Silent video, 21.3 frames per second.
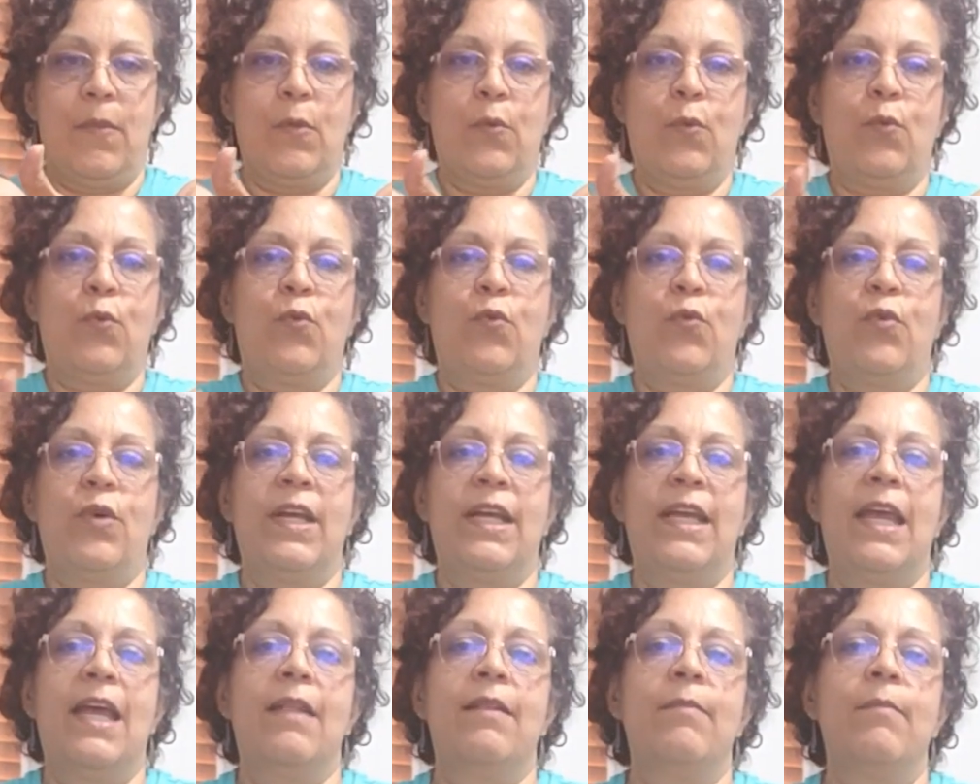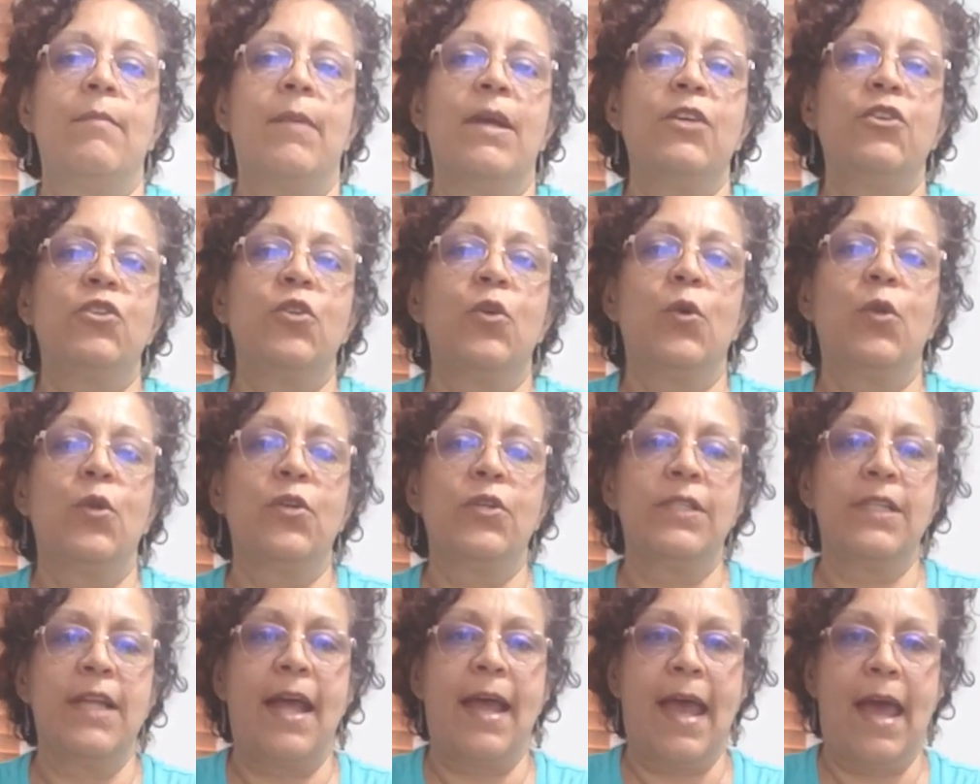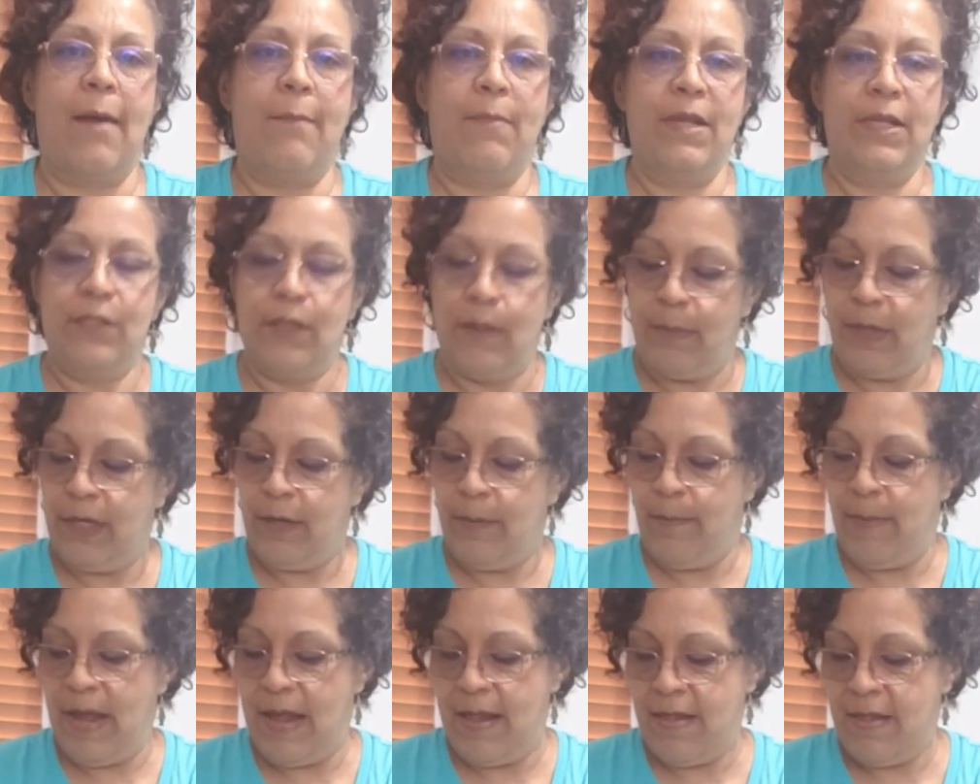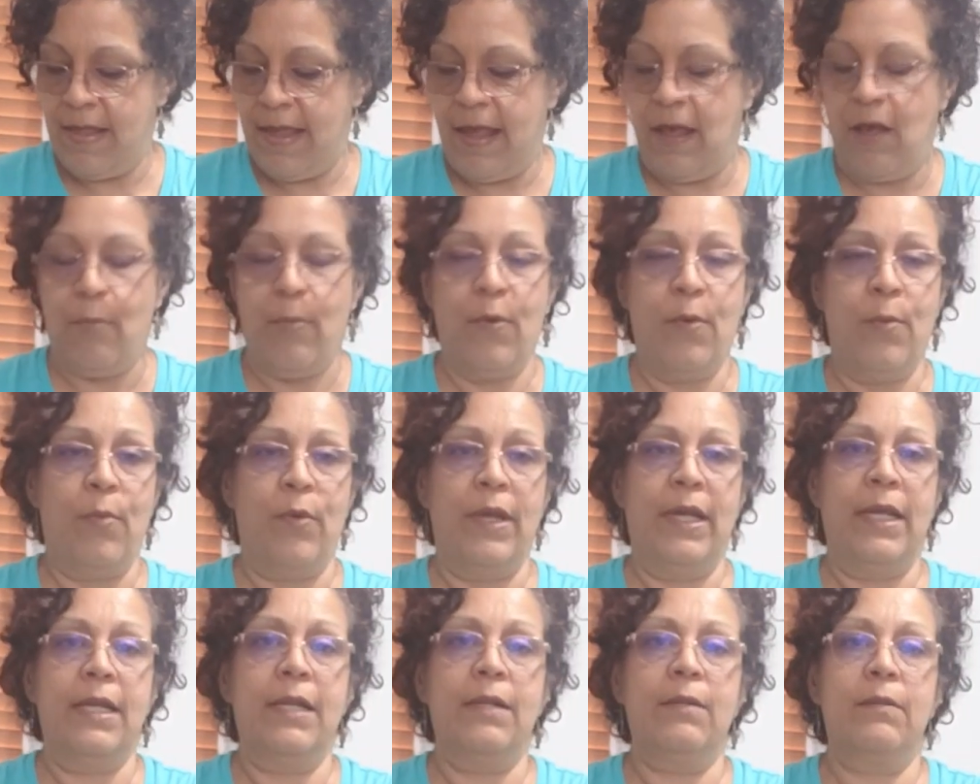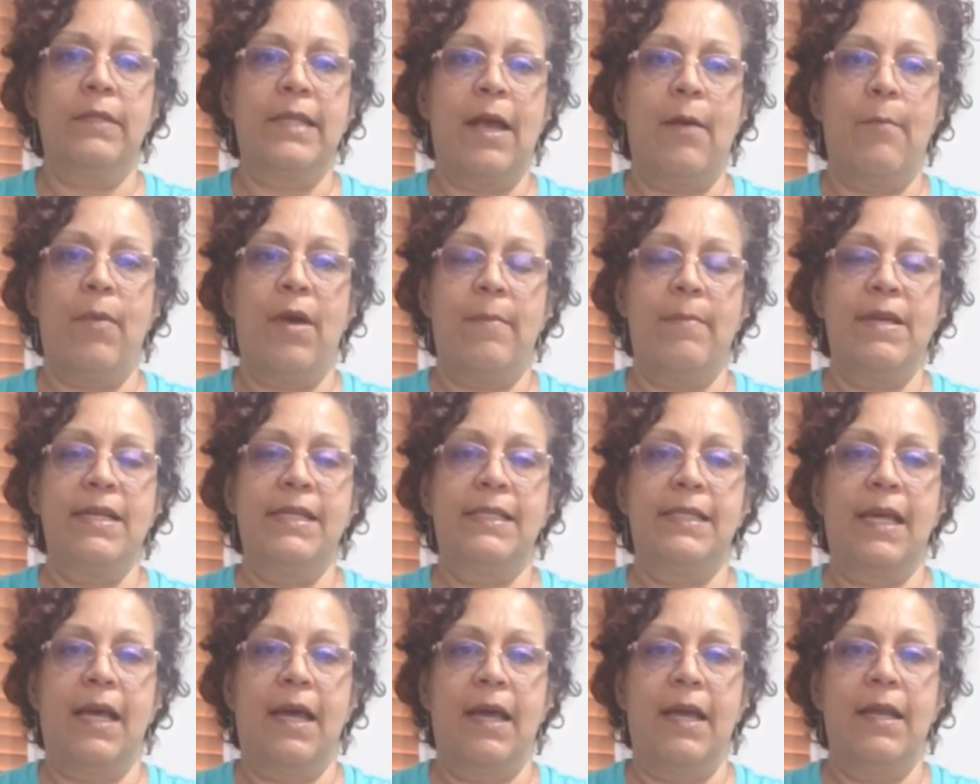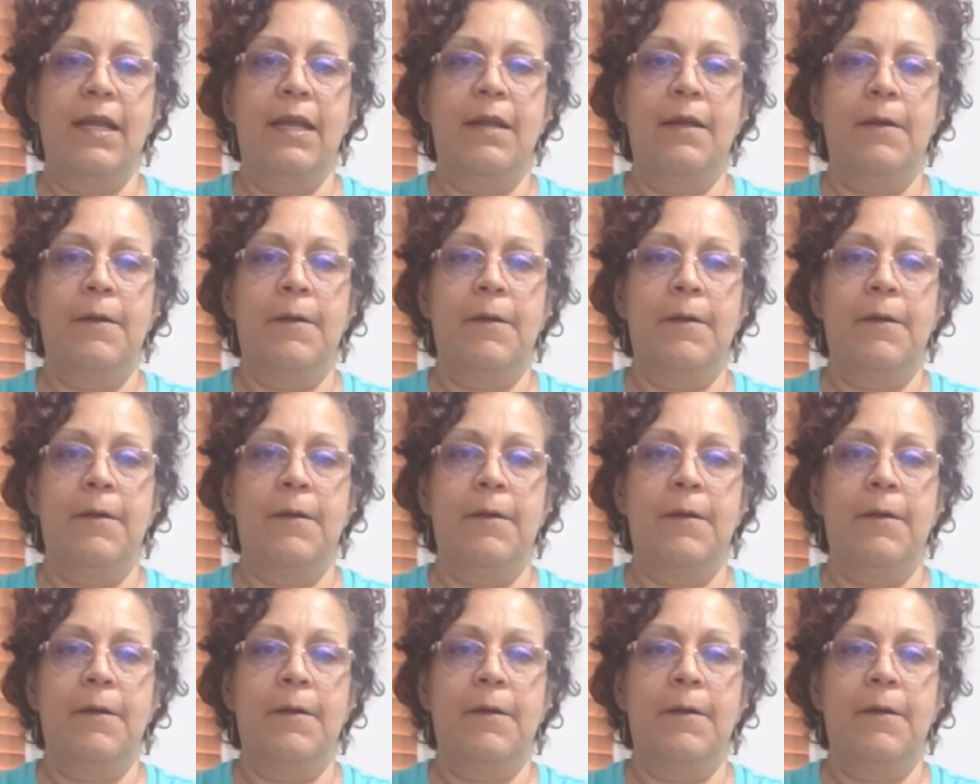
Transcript: Ooh, again, my shoulder's not happy, so I'm going to bend the elbow and bring it up down by my side.